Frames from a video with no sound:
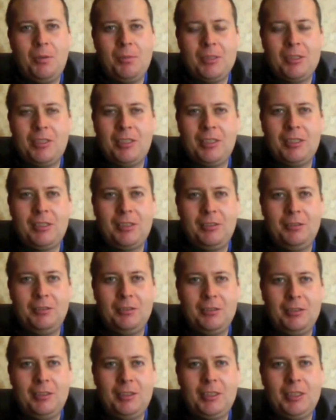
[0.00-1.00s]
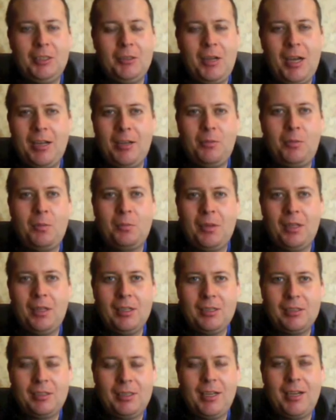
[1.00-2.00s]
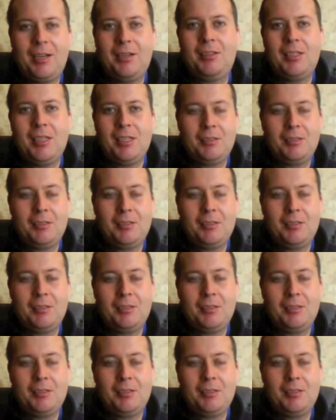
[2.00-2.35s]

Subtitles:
There's one which is too high up on my list.